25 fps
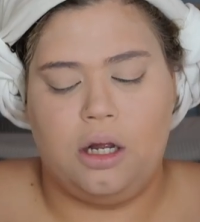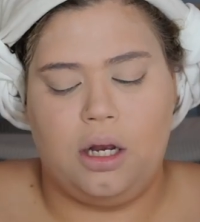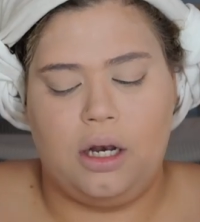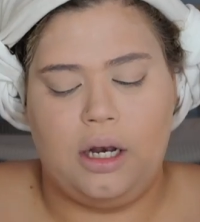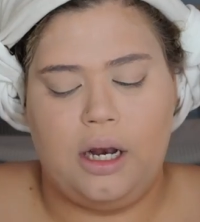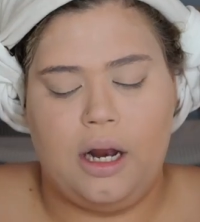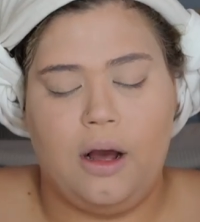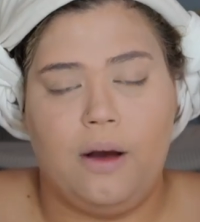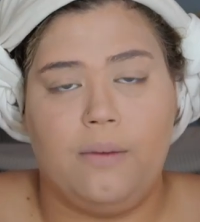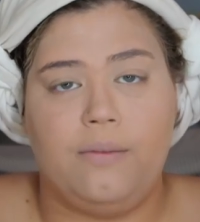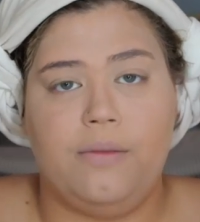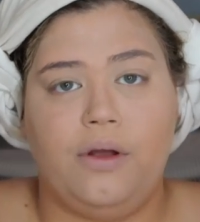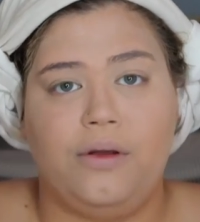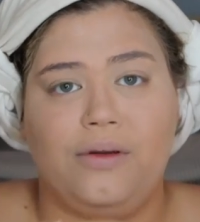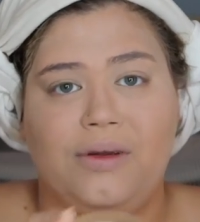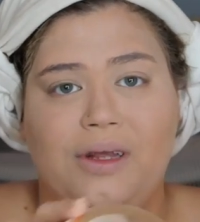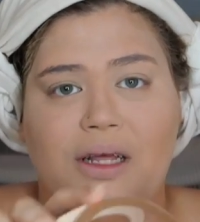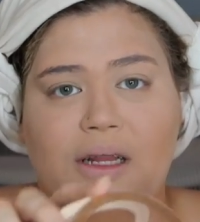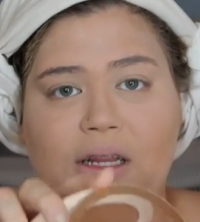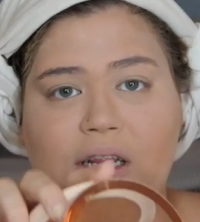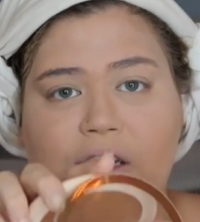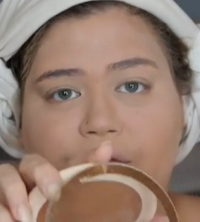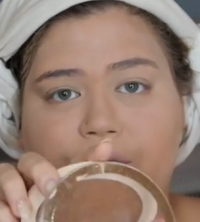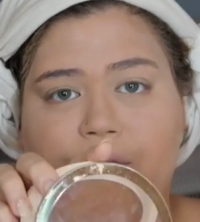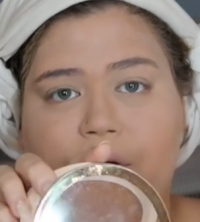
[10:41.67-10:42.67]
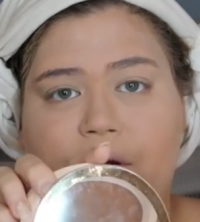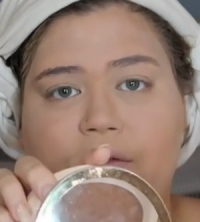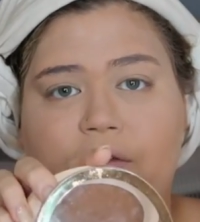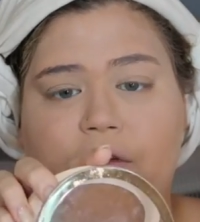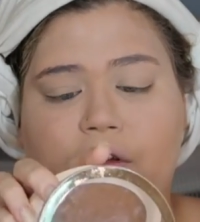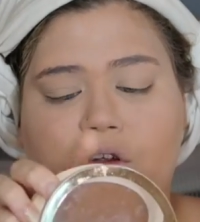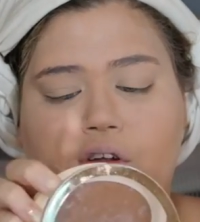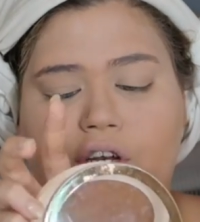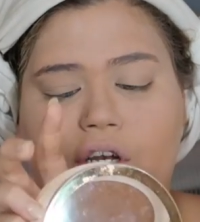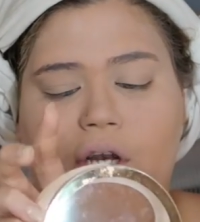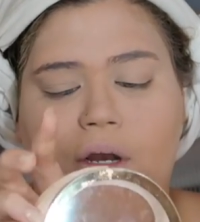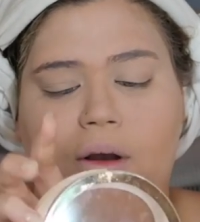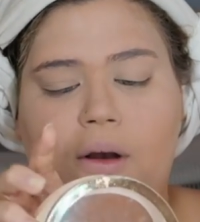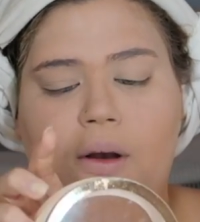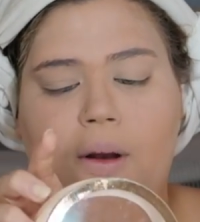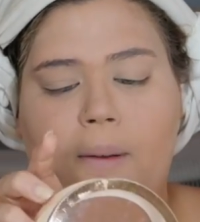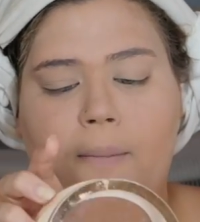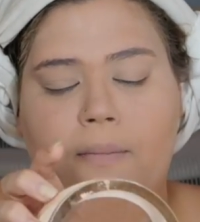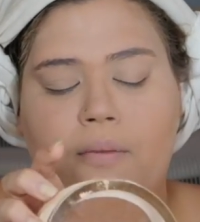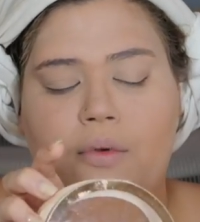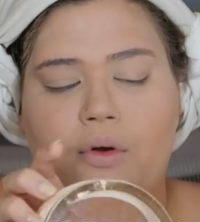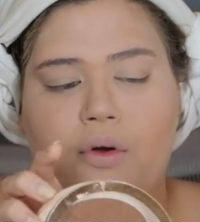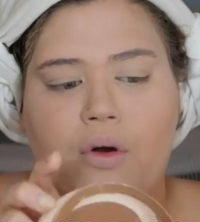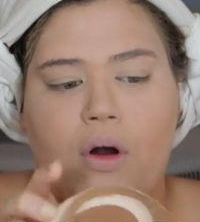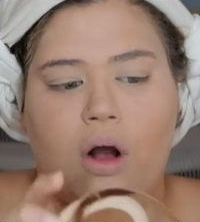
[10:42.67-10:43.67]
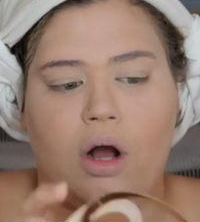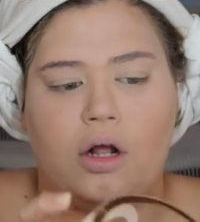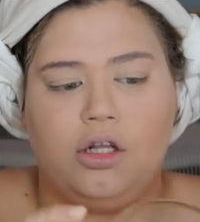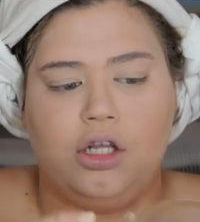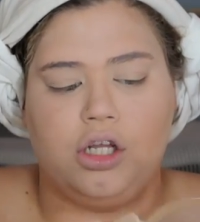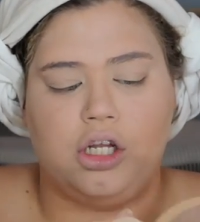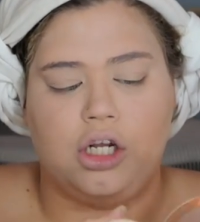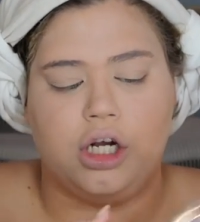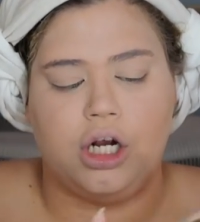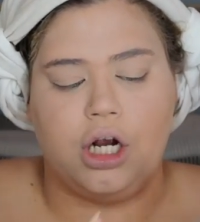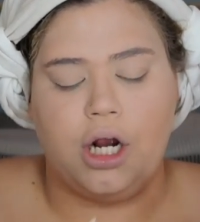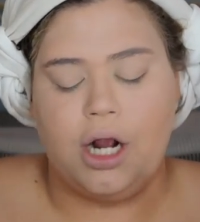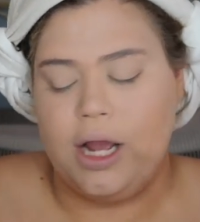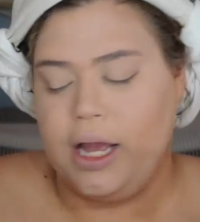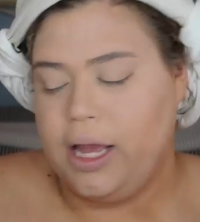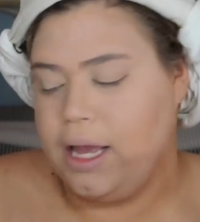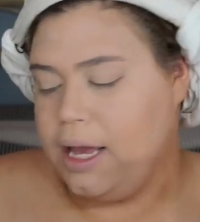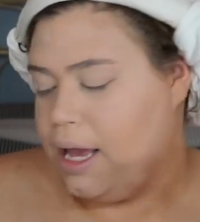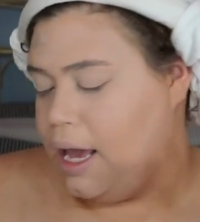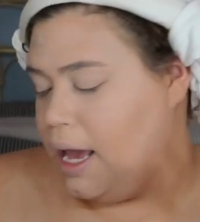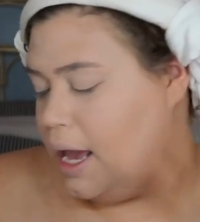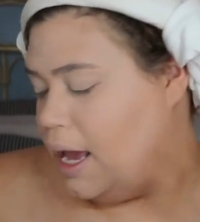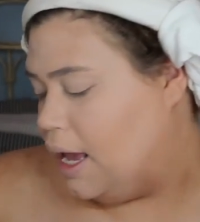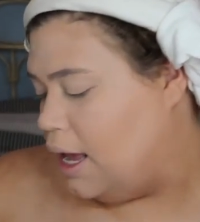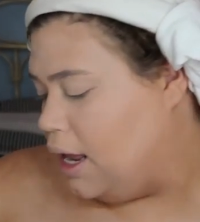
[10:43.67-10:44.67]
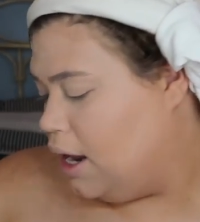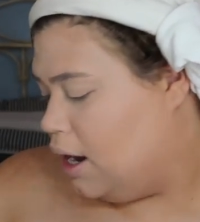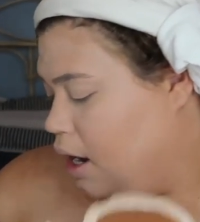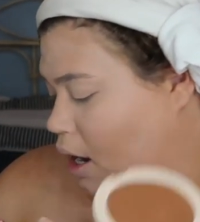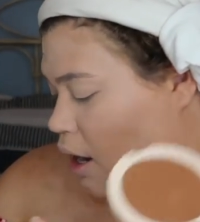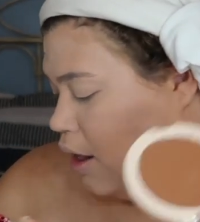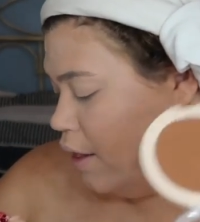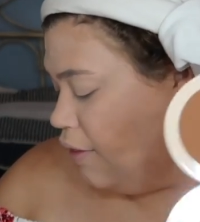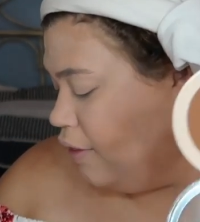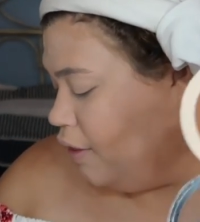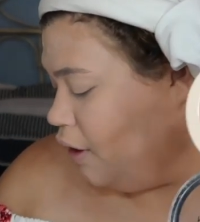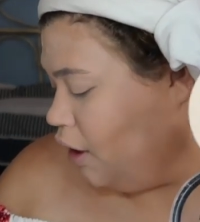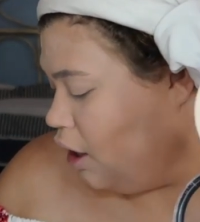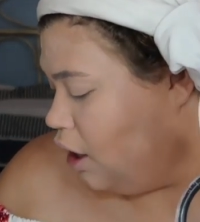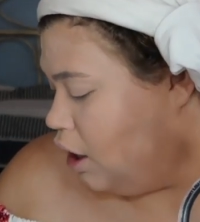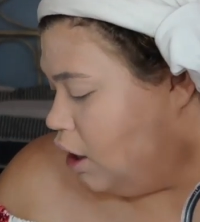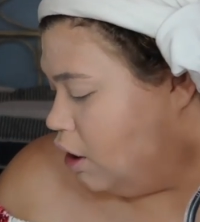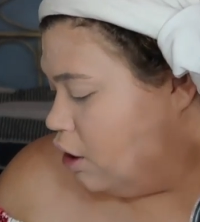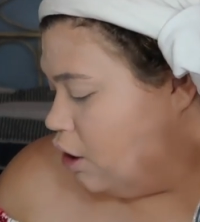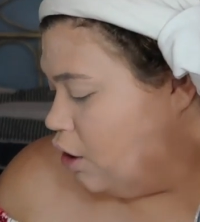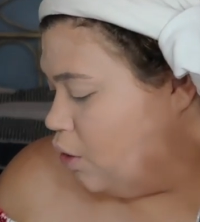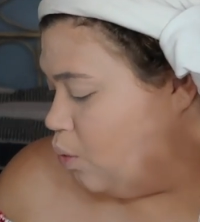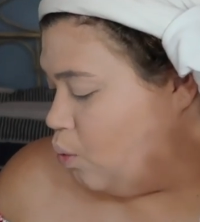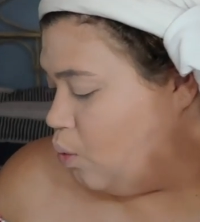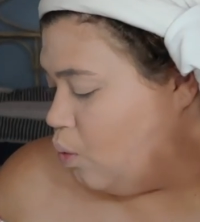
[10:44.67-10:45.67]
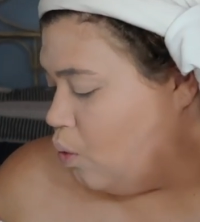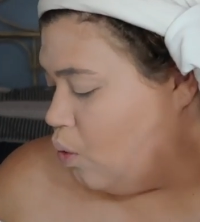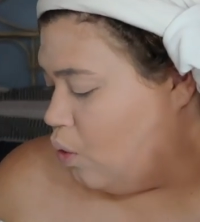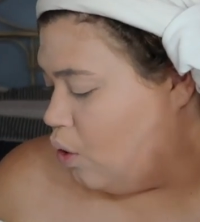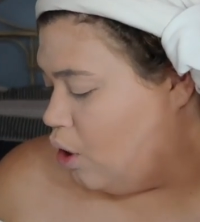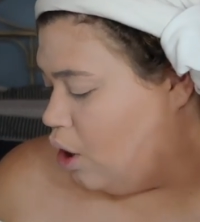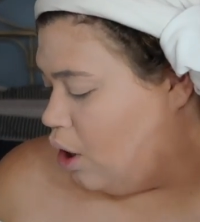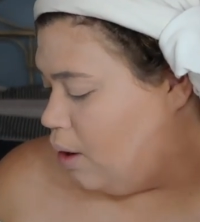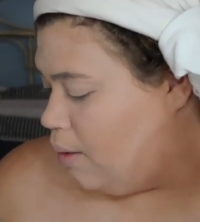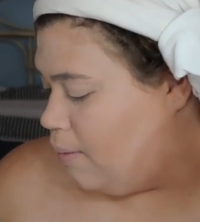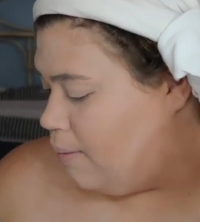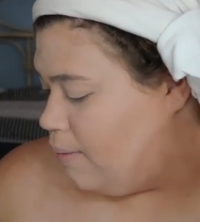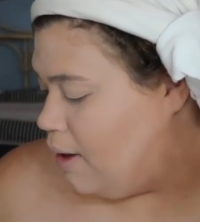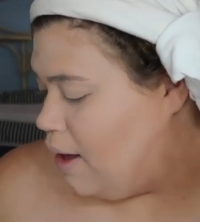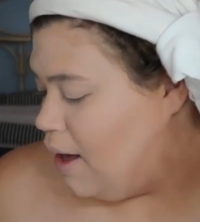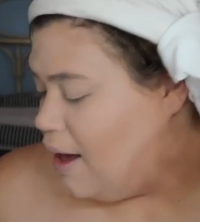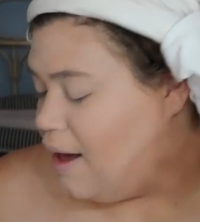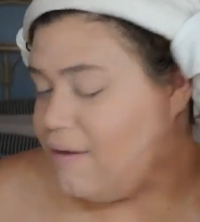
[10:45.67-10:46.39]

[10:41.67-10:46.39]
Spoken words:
Now I'm using this Revolution bronzer in the color Warm.